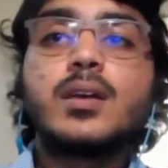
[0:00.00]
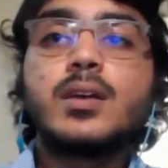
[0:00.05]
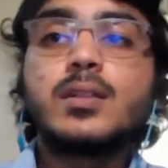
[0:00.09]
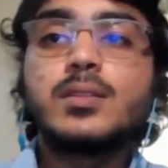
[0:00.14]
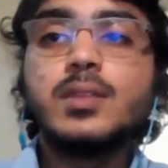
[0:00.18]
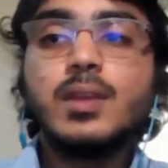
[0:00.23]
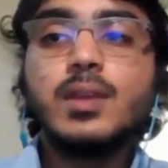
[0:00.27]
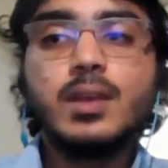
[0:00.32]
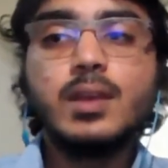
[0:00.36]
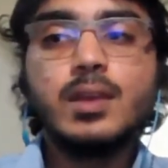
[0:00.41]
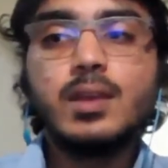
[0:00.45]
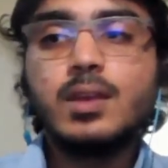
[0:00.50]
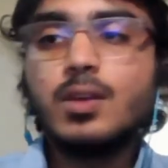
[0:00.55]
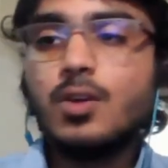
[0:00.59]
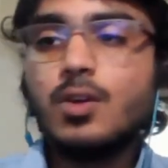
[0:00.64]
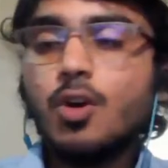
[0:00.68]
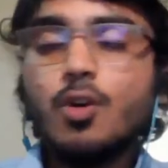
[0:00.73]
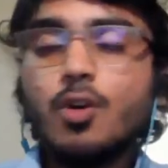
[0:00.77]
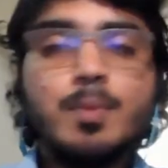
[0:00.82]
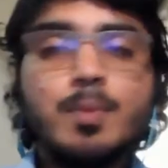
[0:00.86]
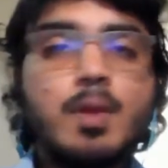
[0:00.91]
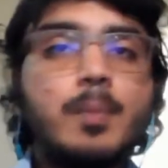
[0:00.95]
the
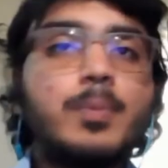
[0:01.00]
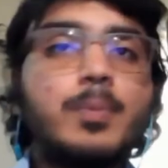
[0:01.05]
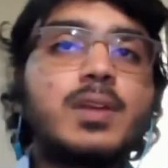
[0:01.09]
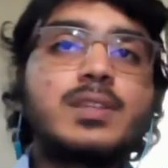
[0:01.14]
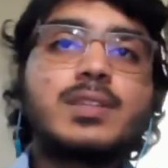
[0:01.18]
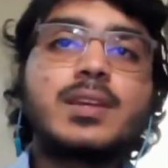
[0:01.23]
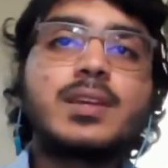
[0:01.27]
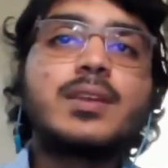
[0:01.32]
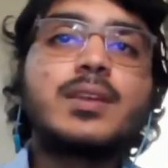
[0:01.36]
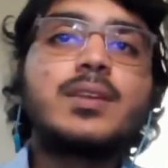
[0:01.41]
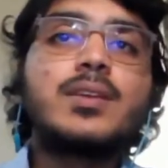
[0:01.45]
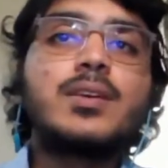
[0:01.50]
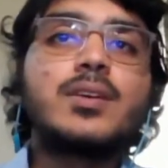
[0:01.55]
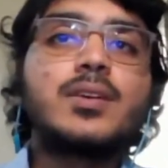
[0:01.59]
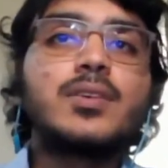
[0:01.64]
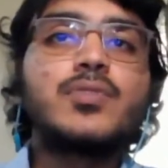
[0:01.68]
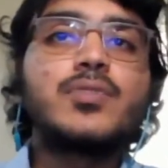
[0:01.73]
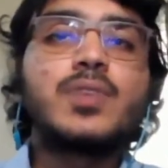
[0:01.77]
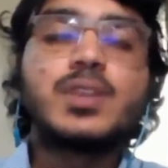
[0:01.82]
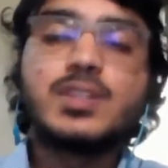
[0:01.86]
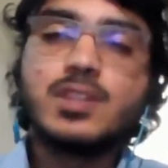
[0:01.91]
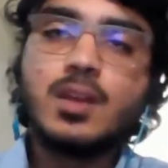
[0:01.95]
omnipresent
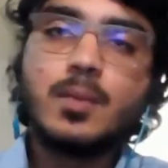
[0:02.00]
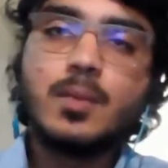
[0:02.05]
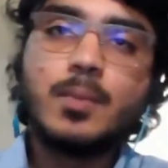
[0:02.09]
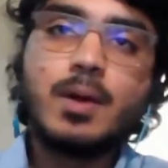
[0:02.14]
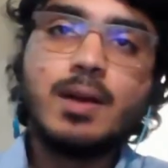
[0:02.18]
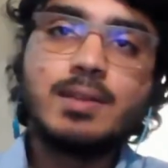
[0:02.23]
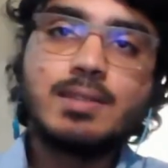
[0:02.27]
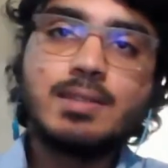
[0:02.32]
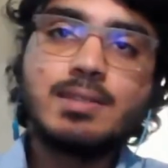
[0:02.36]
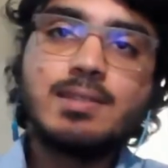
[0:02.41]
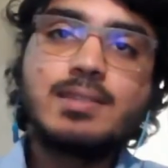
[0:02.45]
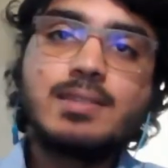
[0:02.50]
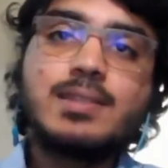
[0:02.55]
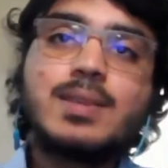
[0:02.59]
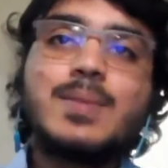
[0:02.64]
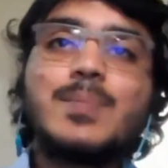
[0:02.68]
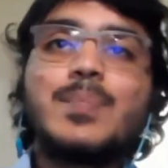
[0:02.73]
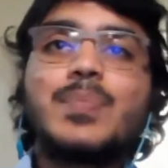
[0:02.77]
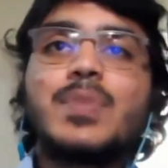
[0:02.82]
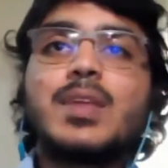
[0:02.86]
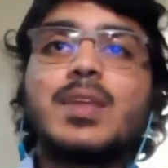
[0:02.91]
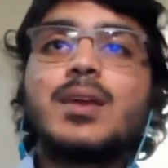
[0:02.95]
facial masks.